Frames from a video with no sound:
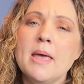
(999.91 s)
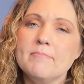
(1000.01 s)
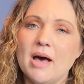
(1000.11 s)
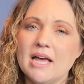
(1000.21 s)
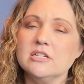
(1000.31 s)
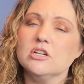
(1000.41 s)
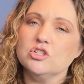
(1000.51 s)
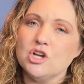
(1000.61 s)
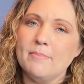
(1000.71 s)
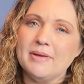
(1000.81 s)
But
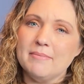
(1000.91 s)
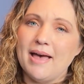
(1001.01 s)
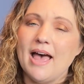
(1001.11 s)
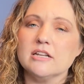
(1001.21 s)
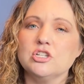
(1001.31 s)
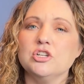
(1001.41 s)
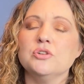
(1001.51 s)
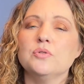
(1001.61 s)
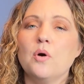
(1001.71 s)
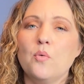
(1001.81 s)
jumping back
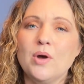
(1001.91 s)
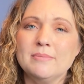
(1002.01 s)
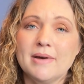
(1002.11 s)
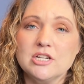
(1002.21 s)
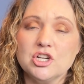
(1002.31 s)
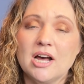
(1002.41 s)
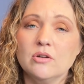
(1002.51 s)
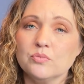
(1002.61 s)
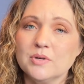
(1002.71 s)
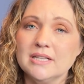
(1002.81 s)
to when my
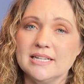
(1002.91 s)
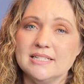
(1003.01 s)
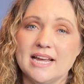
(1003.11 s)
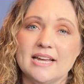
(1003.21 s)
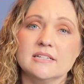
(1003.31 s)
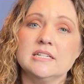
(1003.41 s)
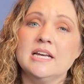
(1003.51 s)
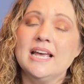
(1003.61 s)
child really tanked,